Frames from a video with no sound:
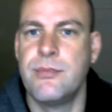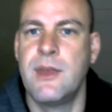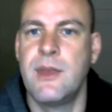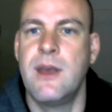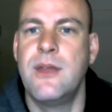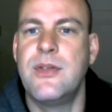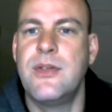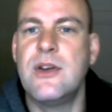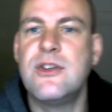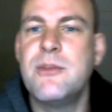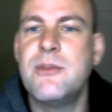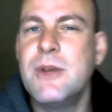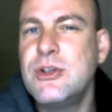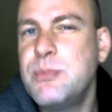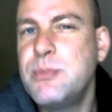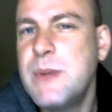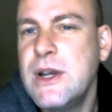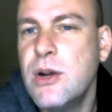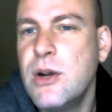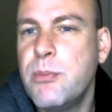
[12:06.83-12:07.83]
There's a much
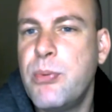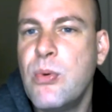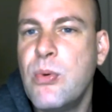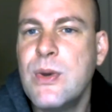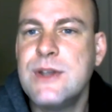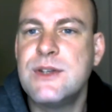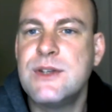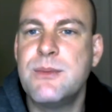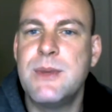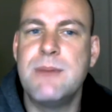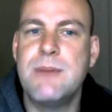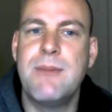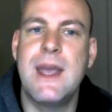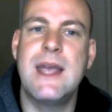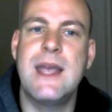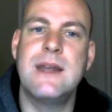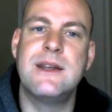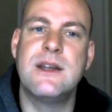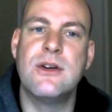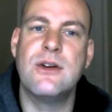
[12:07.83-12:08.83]
bigger point to be
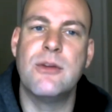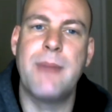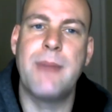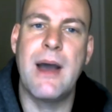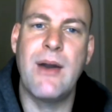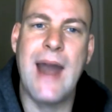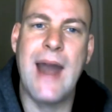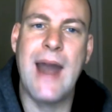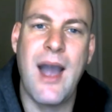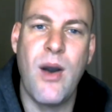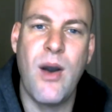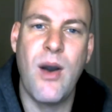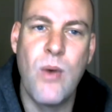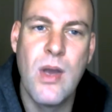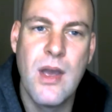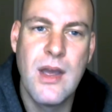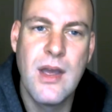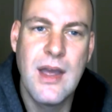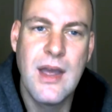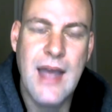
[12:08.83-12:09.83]
made here about how
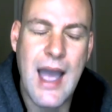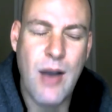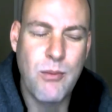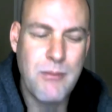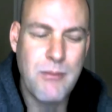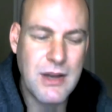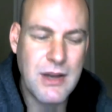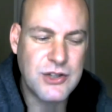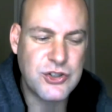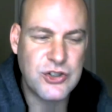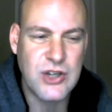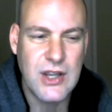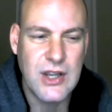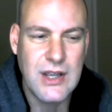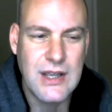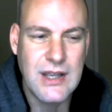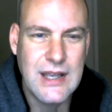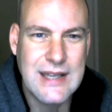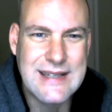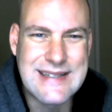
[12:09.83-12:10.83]
much
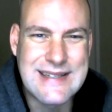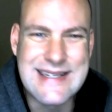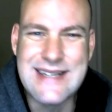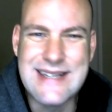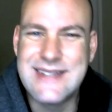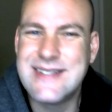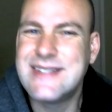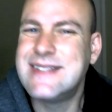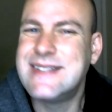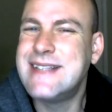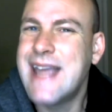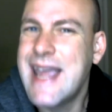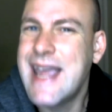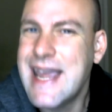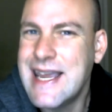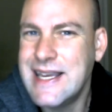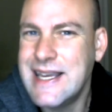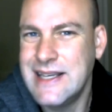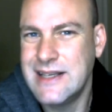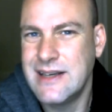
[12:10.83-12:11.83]

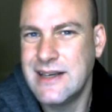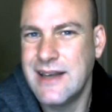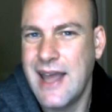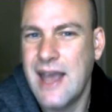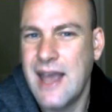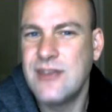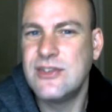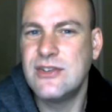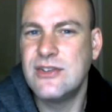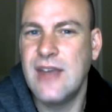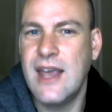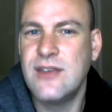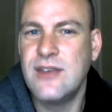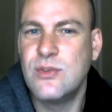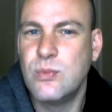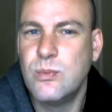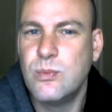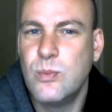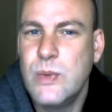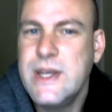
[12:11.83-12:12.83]
disdain
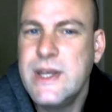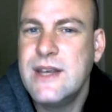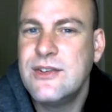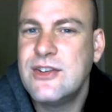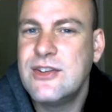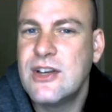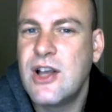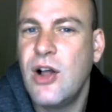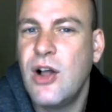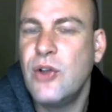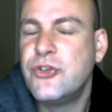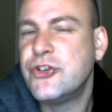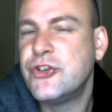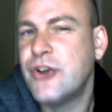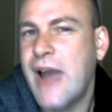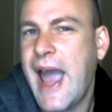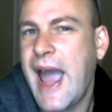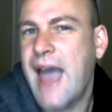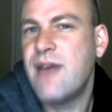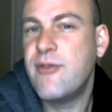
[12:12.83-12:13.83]
as we as a culture
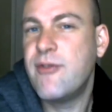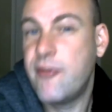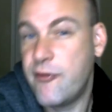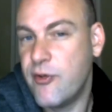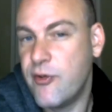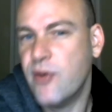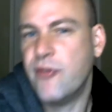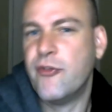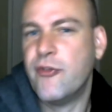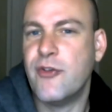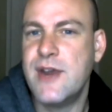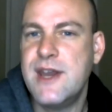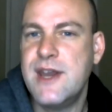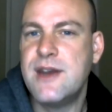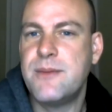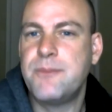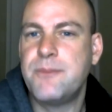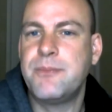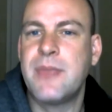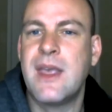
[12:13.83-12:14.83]
have for
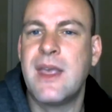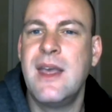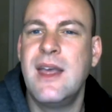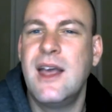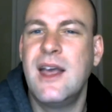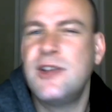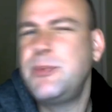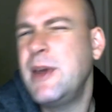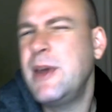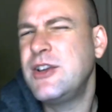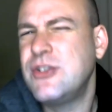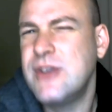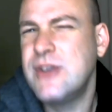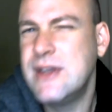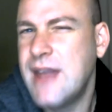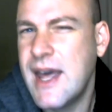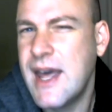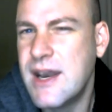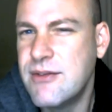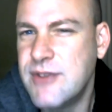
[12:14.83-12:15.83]
freedom, especially
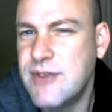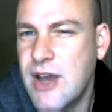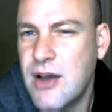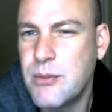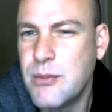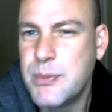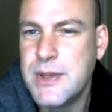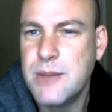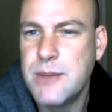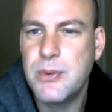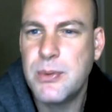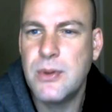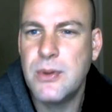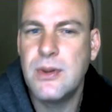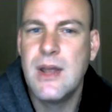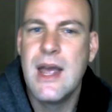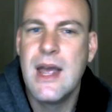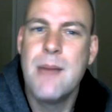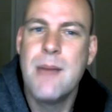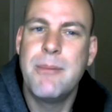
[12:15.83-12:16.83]
that of young people,
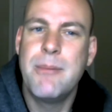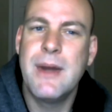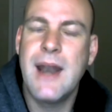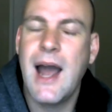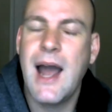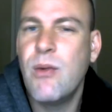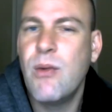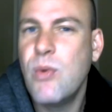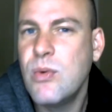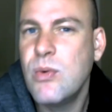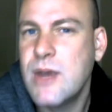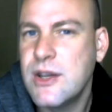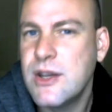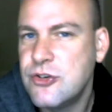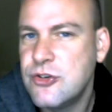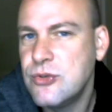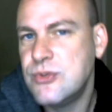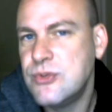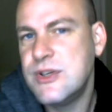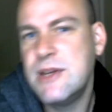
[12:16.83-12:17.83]
but I won't get
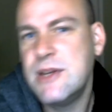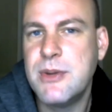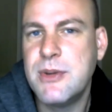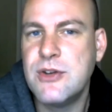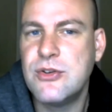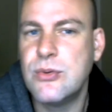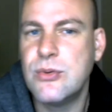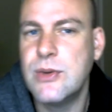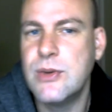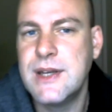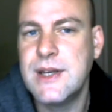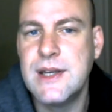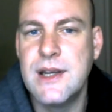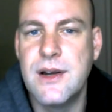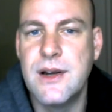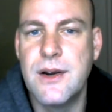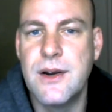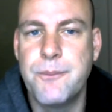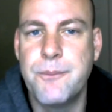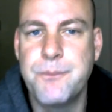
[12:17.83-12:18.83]
too deep into it here.